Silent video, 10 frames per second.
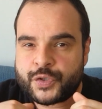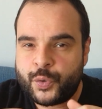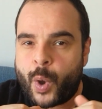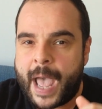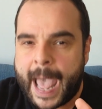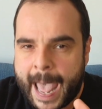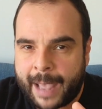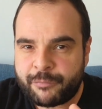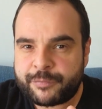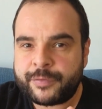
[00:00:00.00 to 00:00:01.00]
you
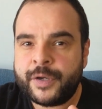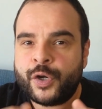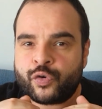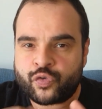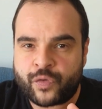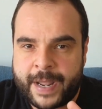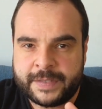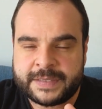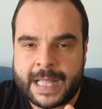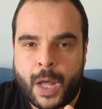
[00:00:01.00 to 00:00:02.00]
have right
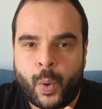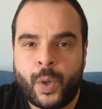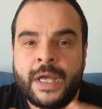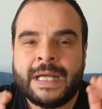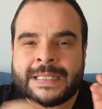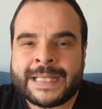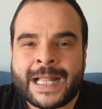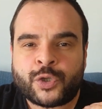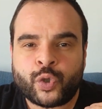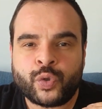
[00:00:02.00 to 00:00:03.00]
now.
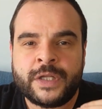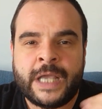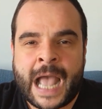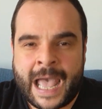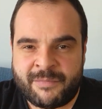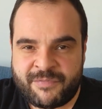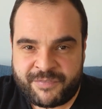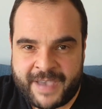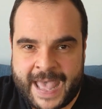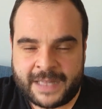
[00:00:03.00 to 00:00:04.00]
Not only I'm
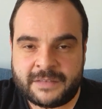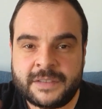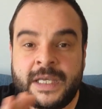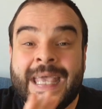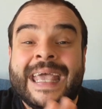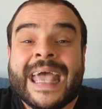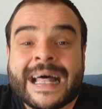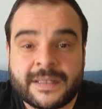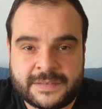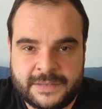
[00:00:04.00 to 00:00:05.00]
fat,
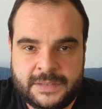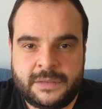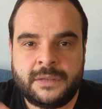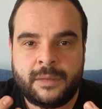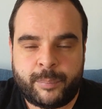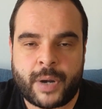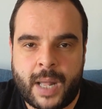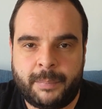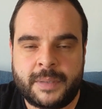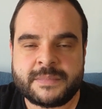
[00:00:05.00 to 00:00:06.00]
healthy
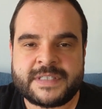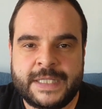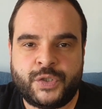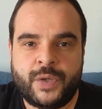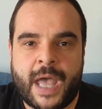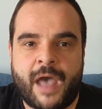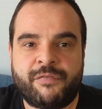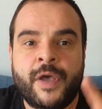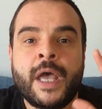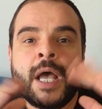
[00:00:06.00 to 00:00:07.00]
problems that you have.
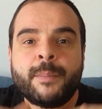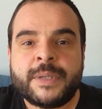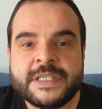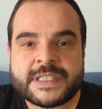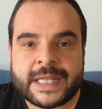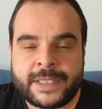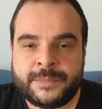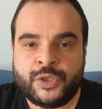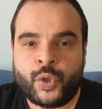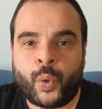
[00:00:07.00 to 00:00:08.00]
Please let
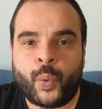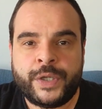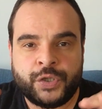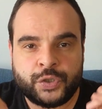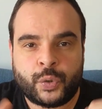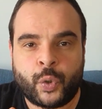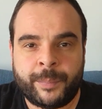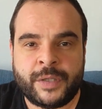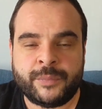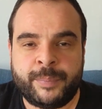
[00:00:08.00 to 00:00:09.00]
me know in the
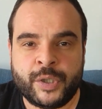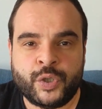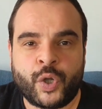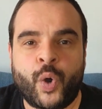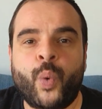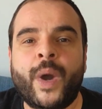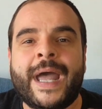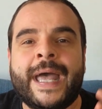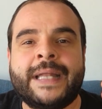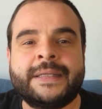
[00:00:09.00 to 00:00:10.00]
comment below
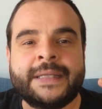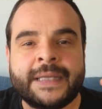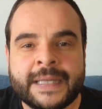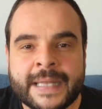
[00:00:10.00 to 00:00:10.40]
and